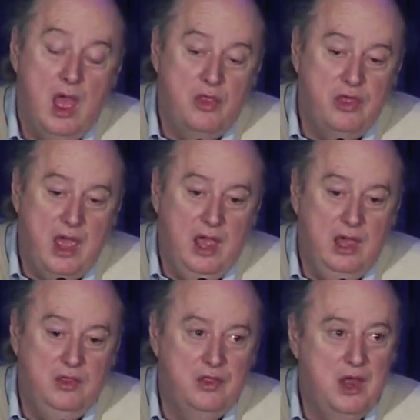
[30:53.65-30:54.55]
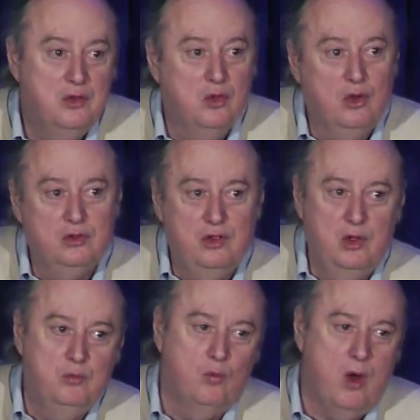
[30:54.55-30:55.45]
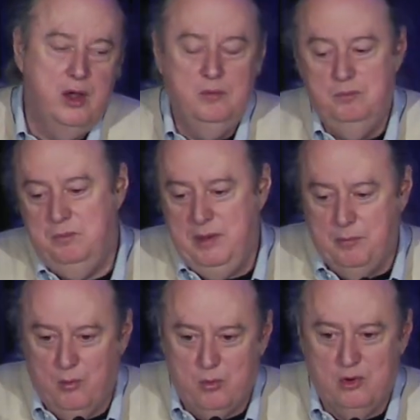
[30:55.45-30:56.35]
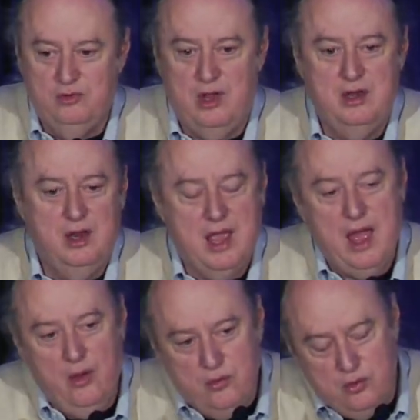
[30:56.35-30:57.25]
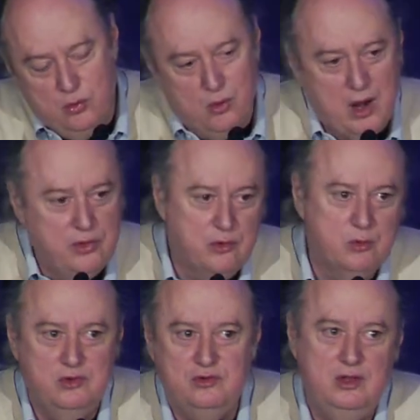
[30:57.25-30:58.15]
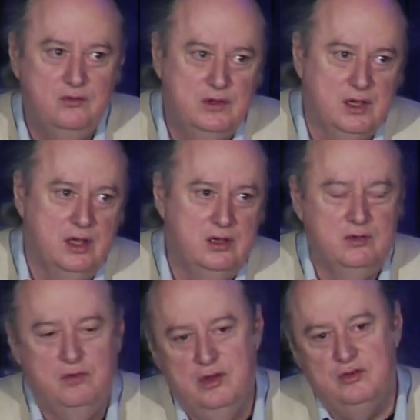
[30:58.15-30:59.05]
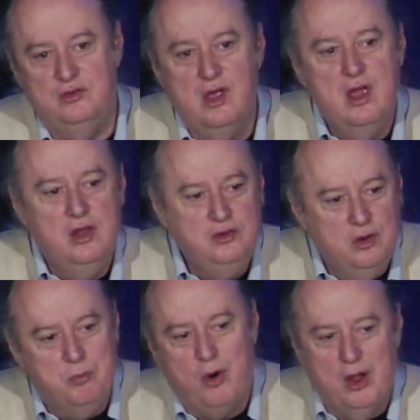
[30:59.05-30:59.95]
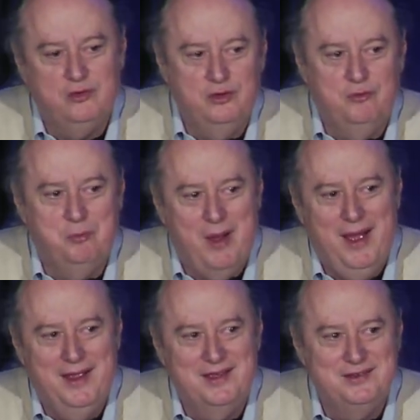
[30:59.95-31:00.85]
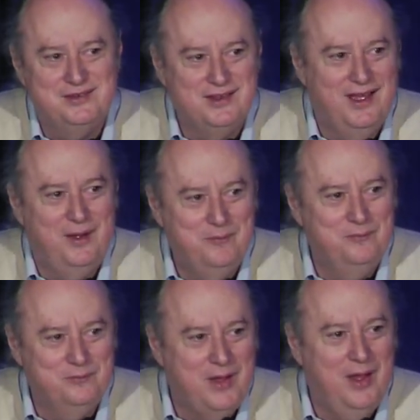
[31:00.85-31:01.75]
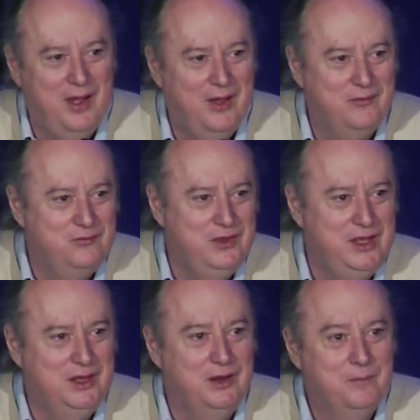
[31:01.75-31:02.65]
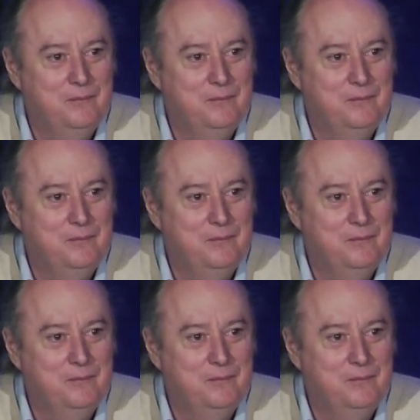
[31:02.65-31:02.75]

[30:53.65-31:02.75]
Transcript: They then looked at what people were sending out who were on the receiving end of this depressive bias um, uh, feed.